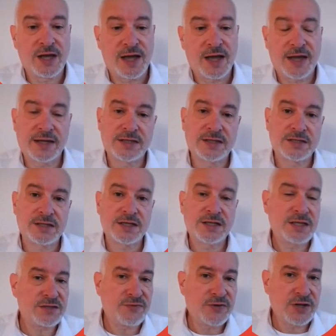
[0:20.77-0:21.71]
And in
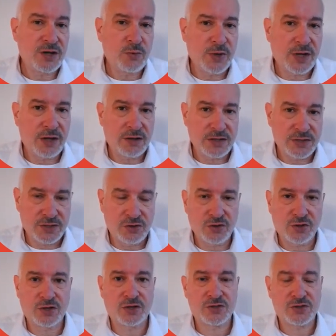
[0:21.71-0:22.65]
this video we're going to
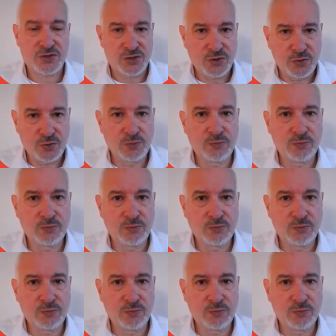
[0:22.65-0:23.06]
look at two